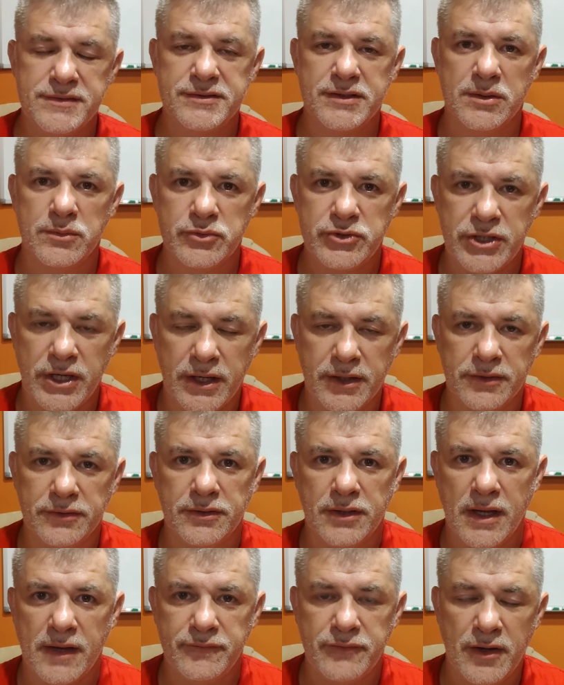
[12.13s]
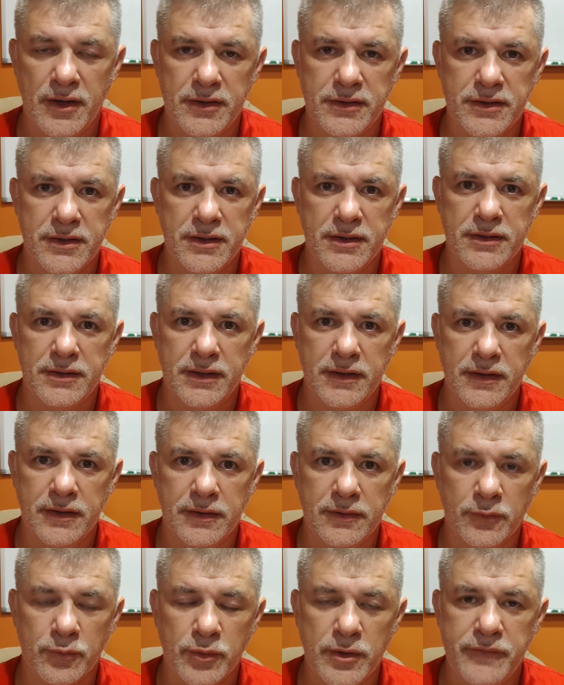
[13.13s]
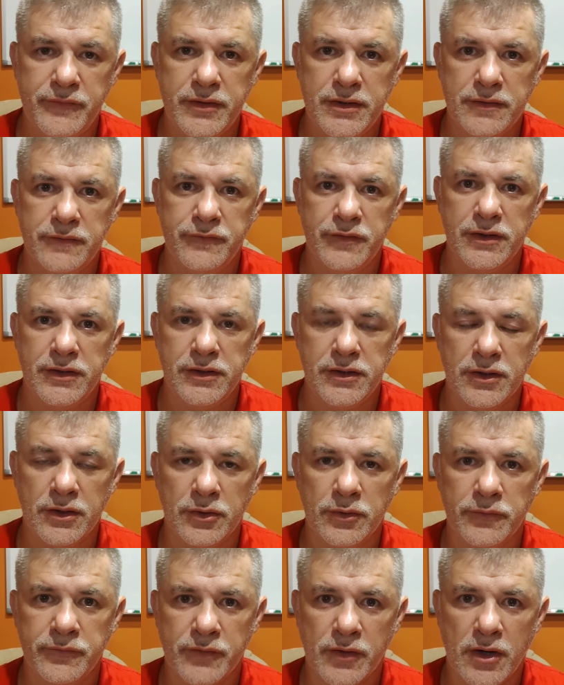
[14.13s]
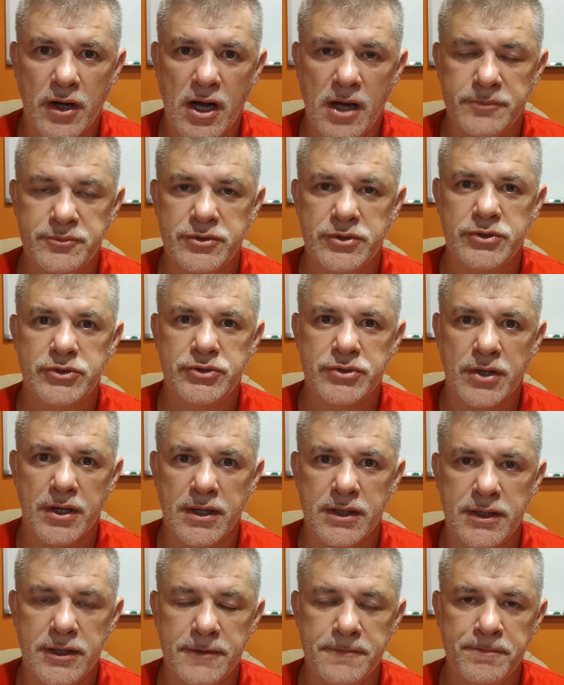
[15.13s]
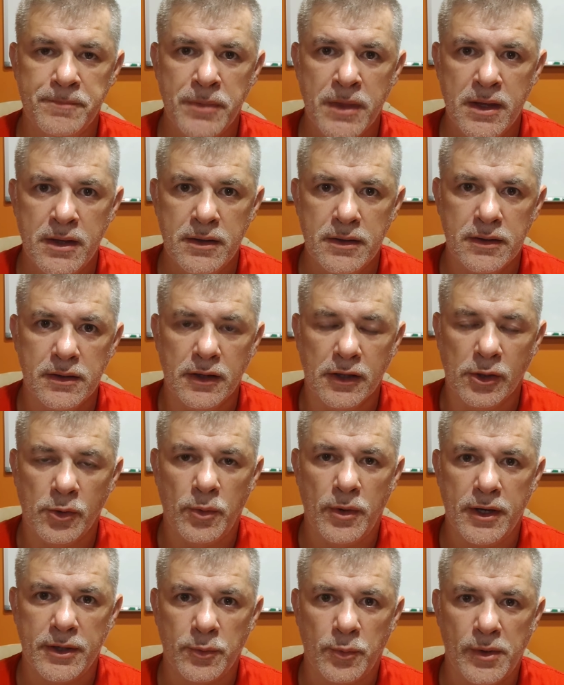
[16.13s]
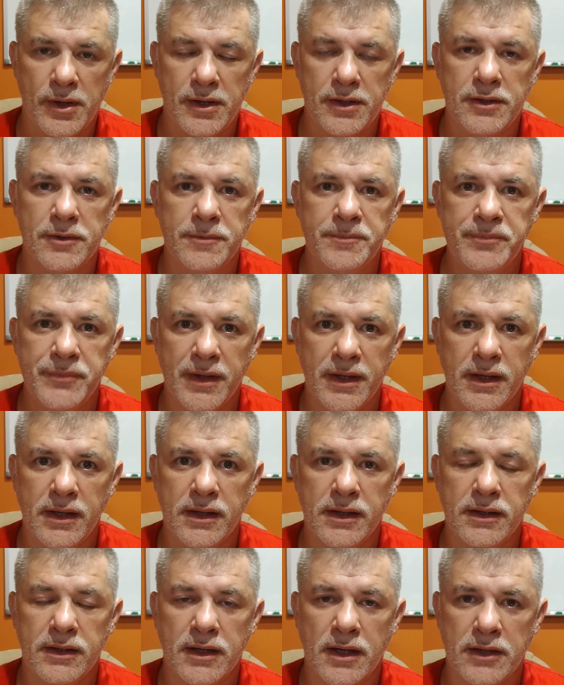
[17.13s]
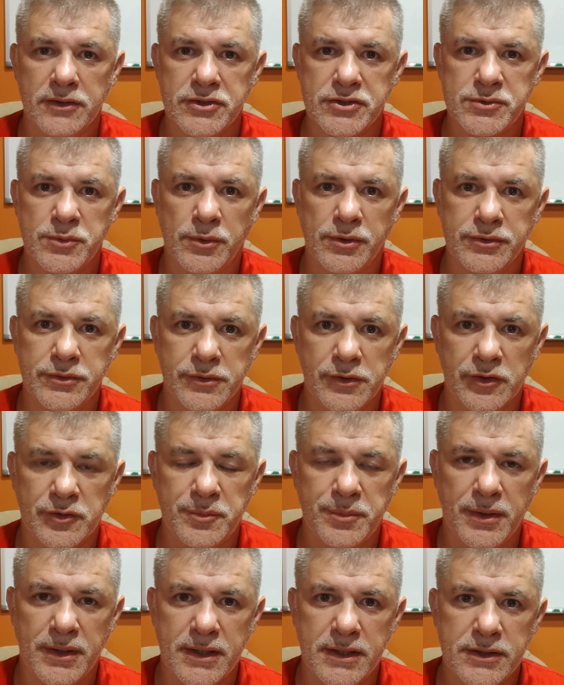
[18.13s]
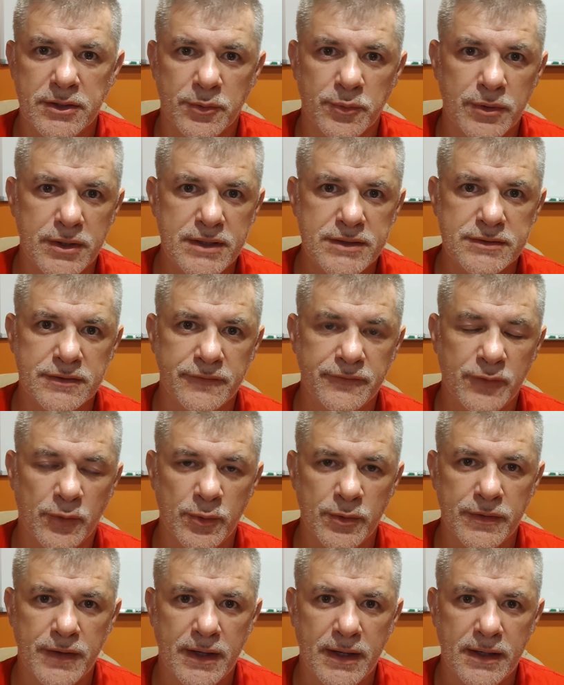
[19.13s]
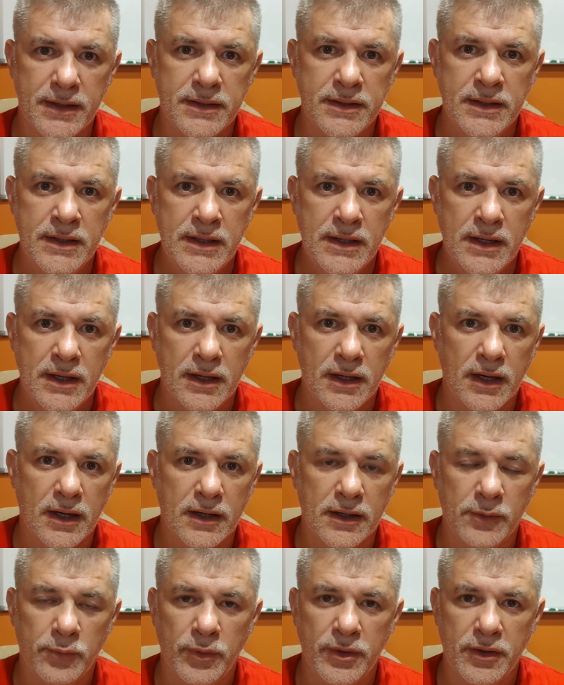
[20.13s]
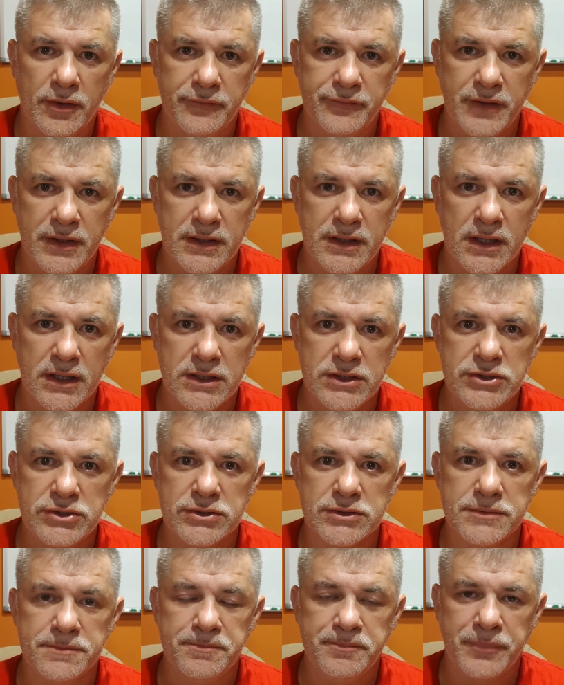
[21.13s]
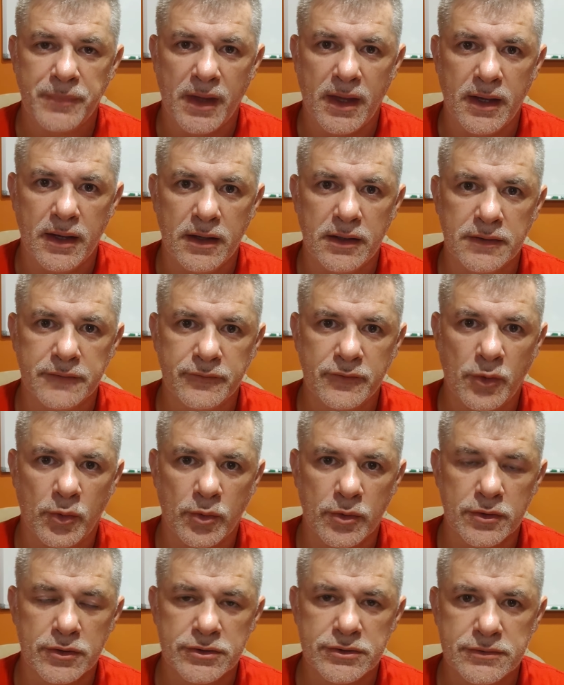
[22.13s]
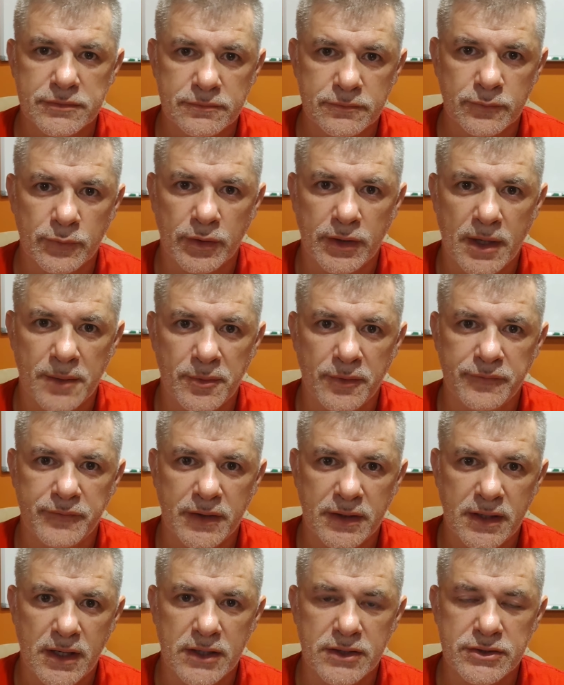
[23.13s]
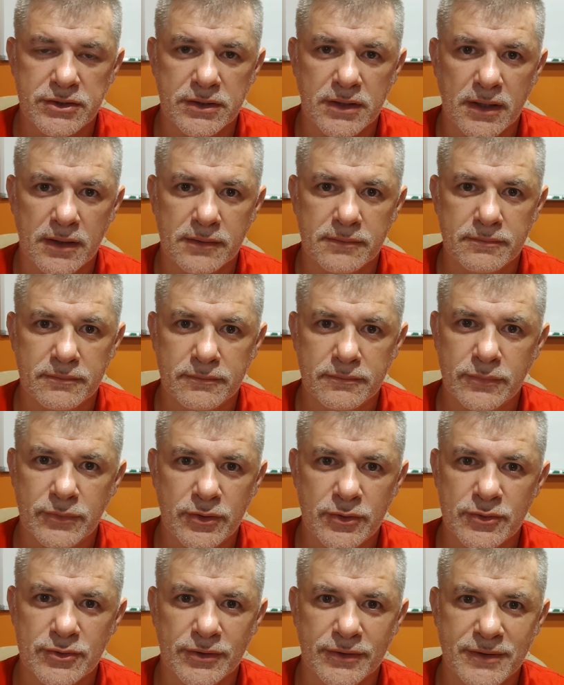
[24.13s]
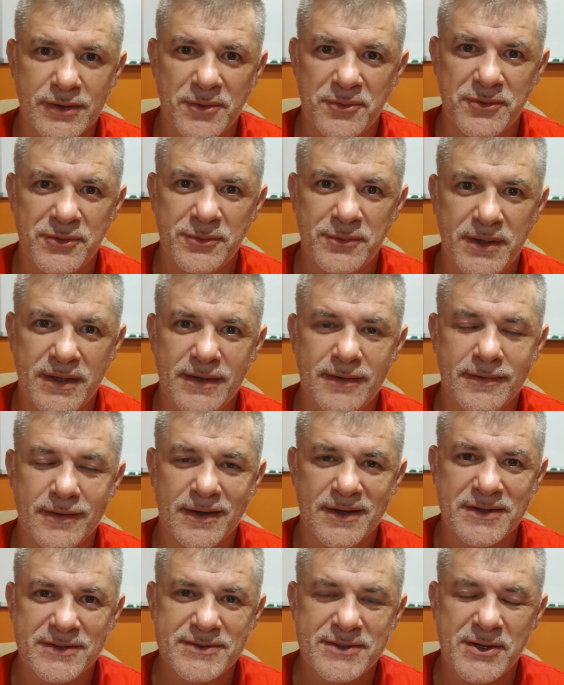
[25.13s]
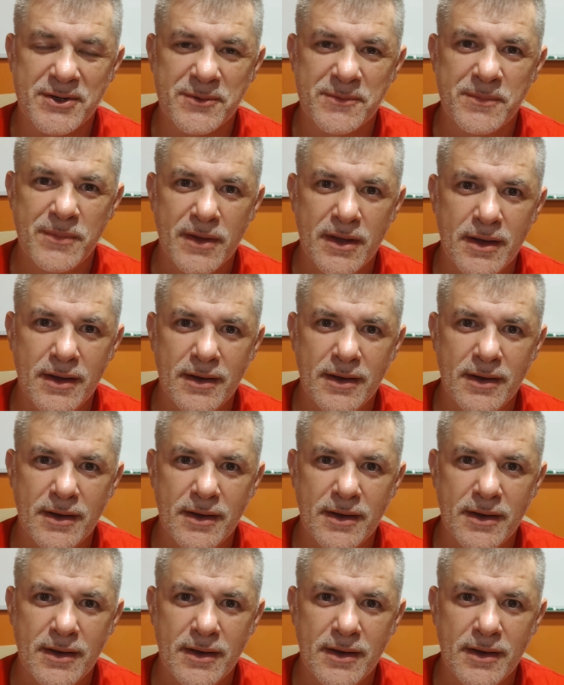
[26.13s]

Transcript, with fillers: then some channel. I've not done a Rivian video for options trading in quite a while and I just want to explain the reason for that. I went on vacation and of course when I'm on vacation I usually don't do anything so